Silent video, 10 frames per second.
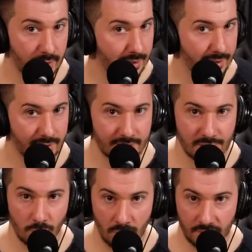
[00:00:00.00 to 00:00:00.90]
And guess
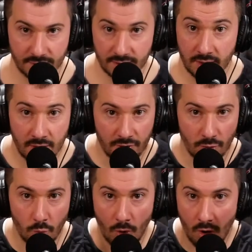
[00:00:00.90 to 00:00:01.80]
what? The
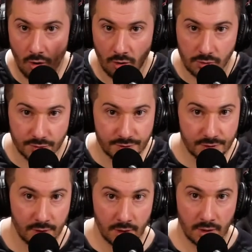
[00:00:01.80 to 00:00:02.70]
walls
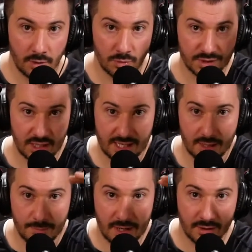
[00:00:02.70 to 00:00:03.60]
was like
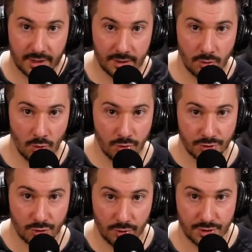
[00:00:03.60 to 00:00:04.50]
American Horror
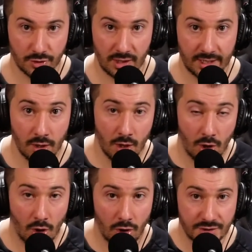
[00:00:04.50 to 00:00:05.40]
Stories or like
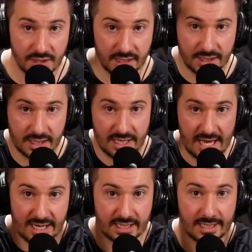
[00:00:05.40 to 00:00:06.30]
Haunting in
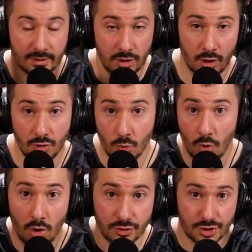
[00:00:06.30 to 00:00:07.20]
Connecticut. The
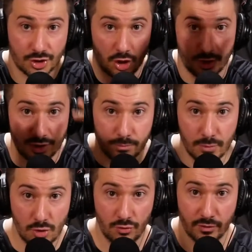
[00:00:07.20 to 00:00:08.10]
walls are starting to
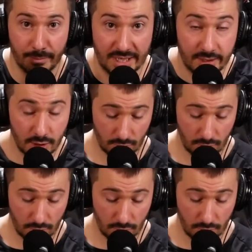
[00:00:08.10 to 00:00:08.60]
move a bit.